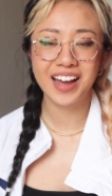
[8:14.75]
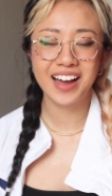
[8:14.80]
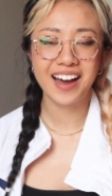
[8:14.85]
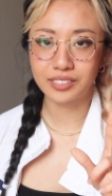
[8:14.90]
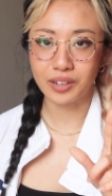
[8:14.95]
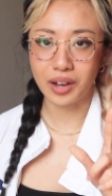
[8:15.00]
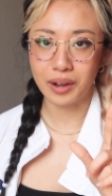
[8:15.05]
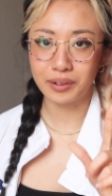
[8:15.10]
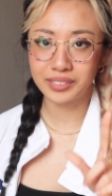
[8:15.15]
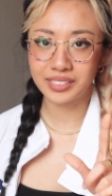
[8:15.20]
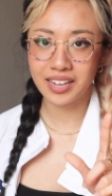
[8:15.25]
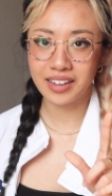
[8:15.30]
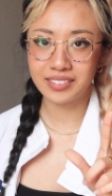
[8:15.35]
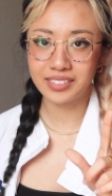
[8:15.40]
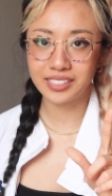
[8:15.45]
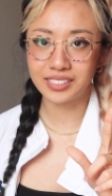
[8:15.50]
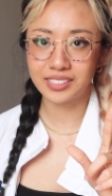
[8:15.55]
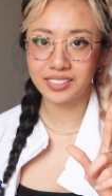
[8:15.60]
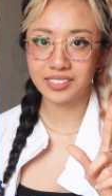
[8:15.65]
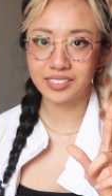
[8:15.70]
So I was at
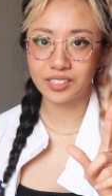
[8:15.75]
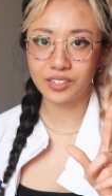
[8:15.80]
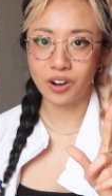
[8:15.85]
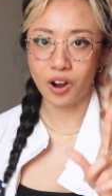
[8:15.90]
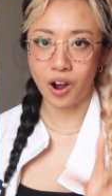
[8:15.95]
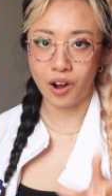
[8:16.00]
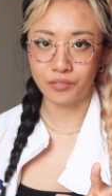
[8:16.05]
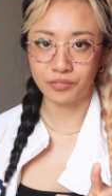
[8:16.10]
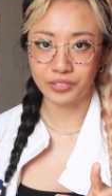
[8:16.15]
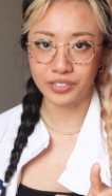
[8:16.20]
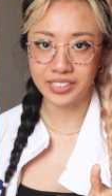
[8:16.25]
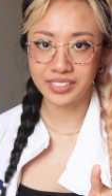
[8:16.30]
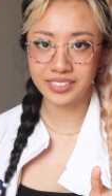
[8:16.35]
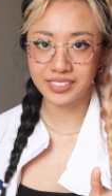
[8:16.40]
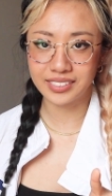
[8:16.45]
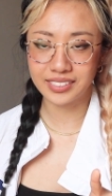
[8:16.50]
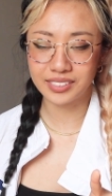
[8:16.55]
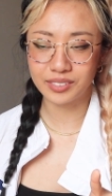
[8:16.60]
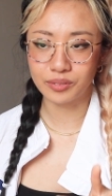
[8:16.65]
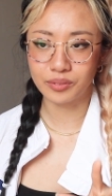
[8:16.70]
this
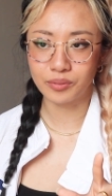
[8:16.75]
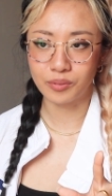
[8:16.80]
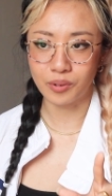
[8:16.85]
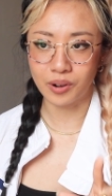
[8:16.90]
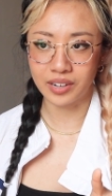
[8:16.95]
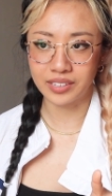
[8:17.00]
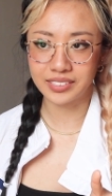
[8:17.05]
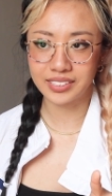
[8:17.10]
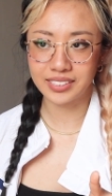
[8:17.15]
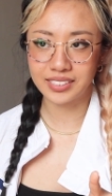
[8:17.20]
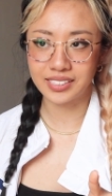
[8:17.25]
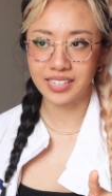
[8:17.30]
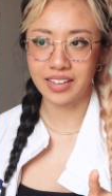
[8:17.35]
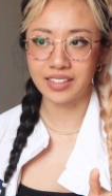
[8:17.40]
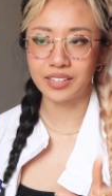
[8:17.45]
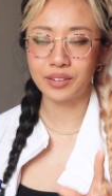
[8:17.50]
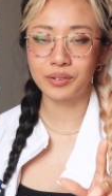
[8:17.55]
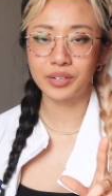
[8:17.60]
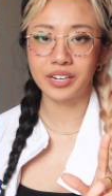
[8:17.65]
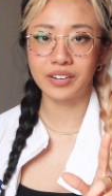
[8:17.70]
conference once
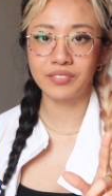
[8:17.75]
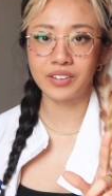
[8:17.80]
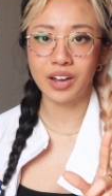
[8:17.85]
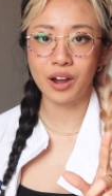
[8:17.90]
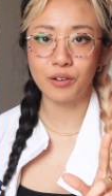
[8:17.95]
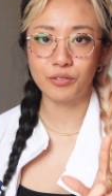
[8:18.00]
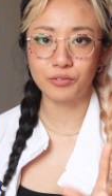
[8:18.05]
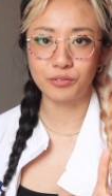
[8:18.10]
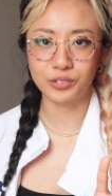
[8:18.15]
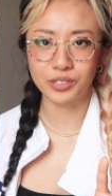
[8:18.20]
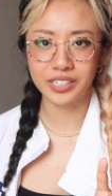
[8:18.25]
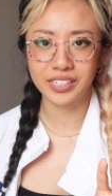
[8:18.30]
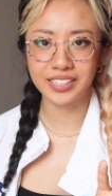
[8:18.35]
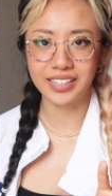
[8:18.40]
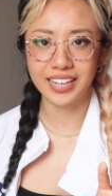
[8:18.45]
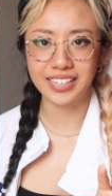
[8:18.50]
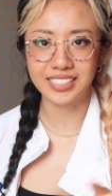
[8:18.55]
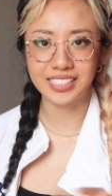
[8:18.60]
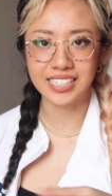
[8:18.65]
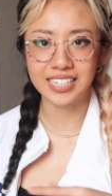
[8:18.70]
and they were giving out free
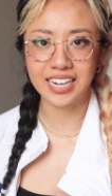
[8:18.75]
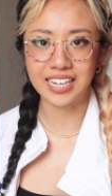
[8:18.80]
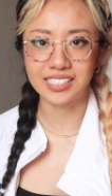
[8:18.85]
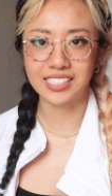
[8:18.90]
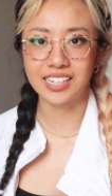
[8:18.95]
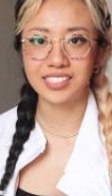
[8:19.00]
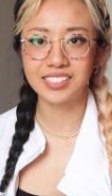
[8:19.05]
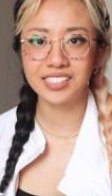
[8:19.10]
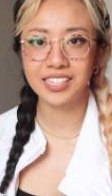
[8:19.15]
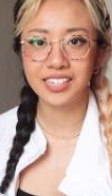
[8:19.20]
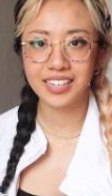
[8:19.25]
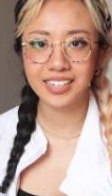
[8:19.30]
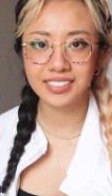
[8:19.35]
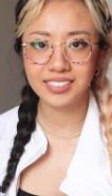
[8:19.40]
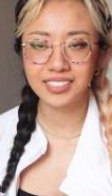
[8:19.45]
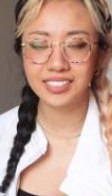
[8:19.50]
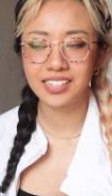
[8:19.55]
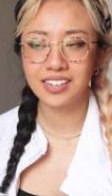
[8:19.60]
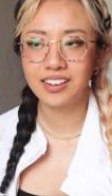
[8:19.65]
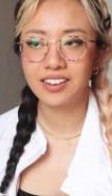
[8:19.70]
like D N A testing
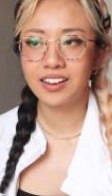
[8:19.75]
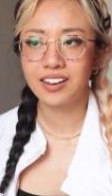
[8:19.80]
kits